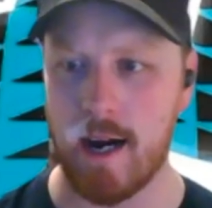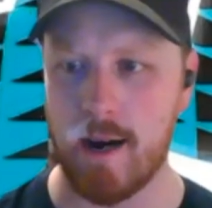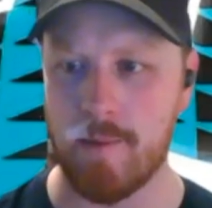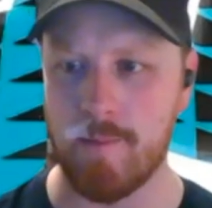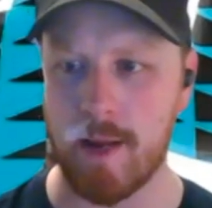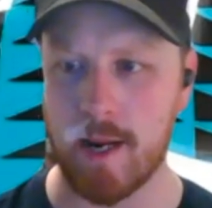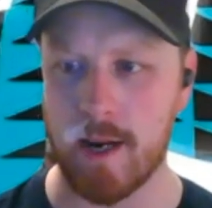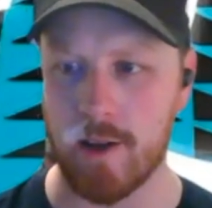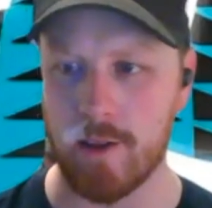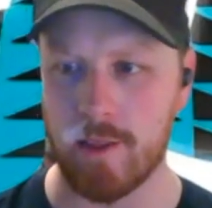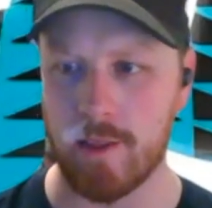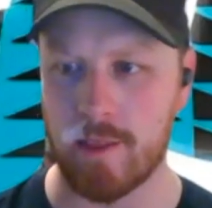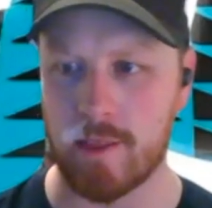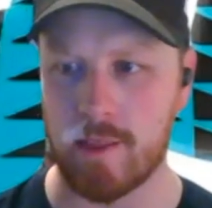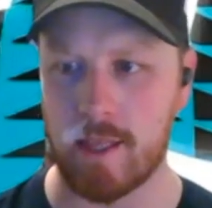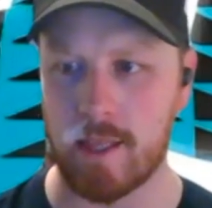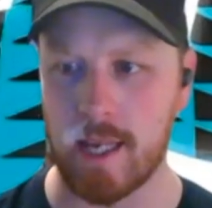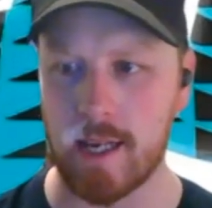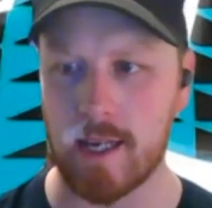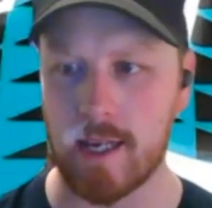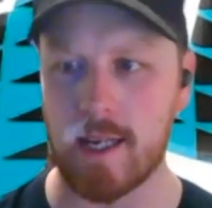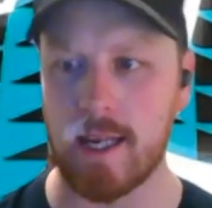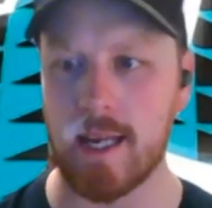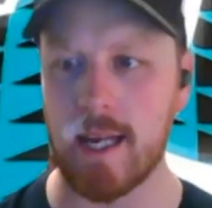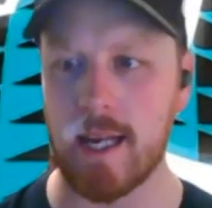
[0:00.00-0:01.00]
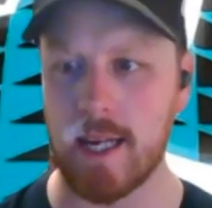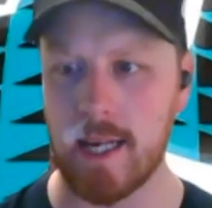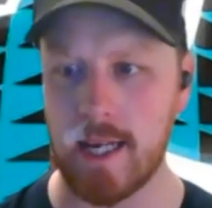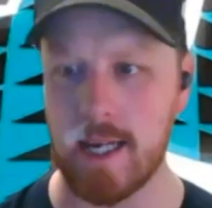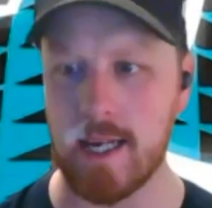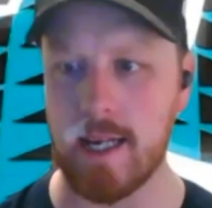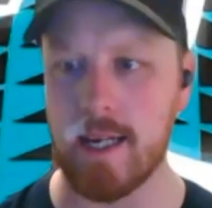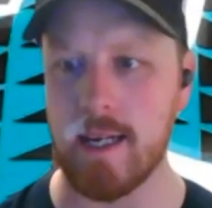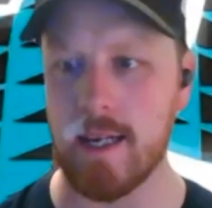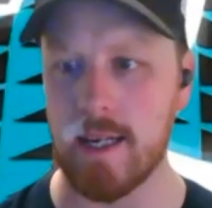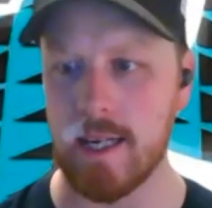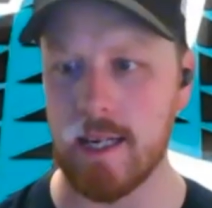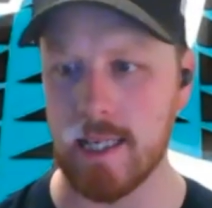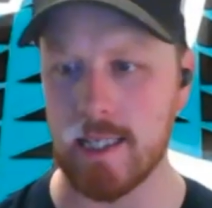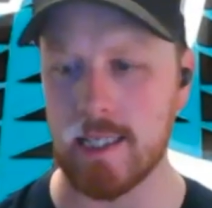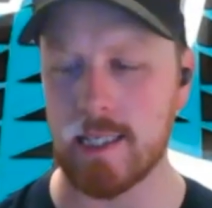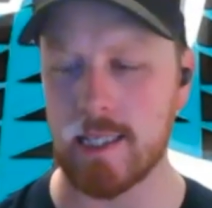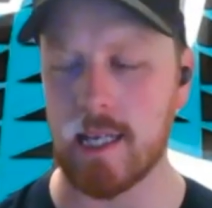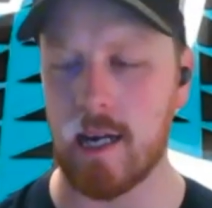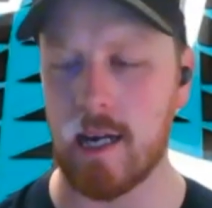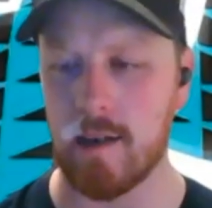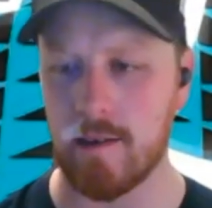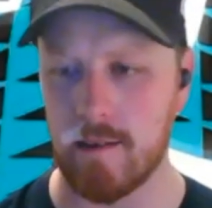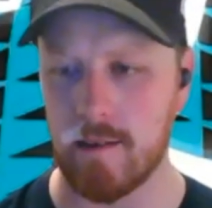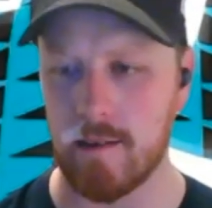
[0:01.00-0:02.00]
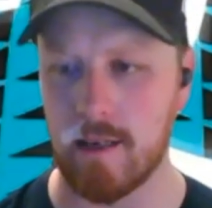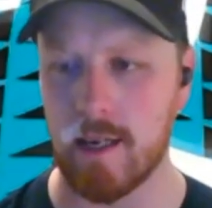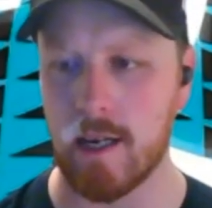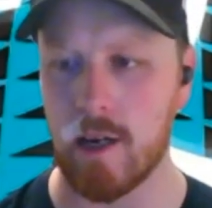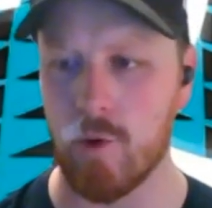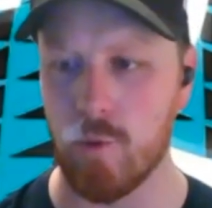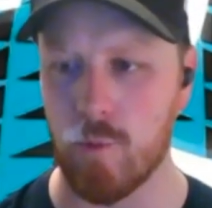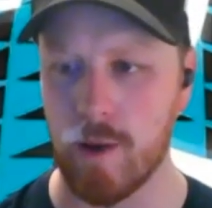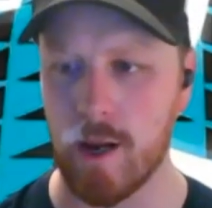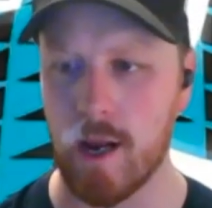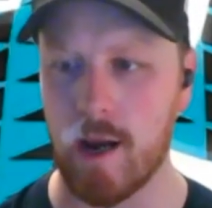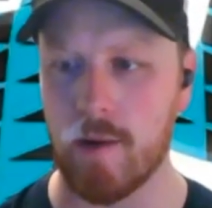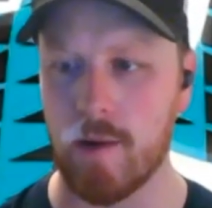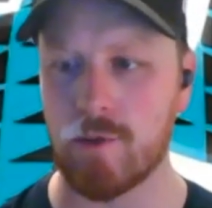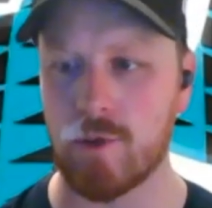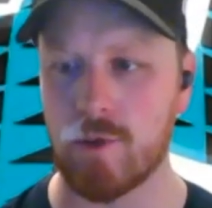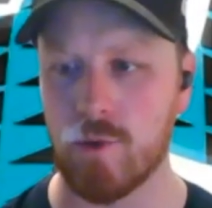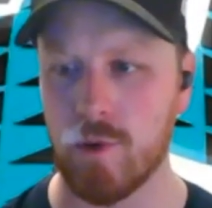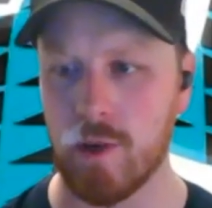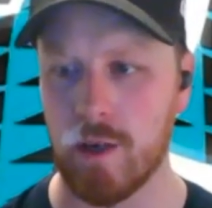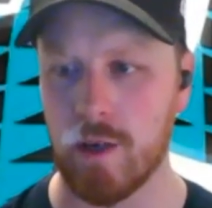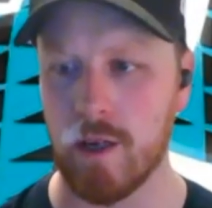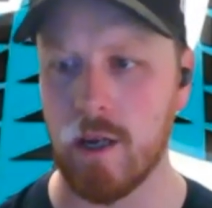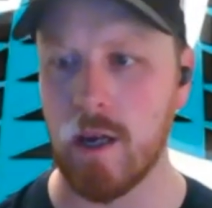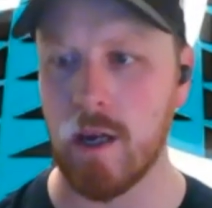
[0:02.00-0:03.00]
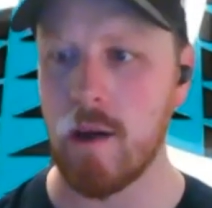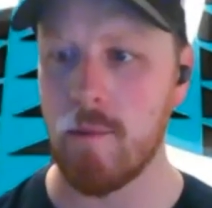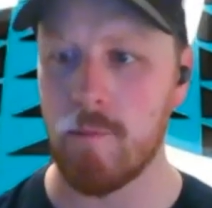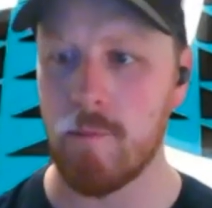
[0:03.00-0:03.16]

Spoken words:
And I think he'll be up to it.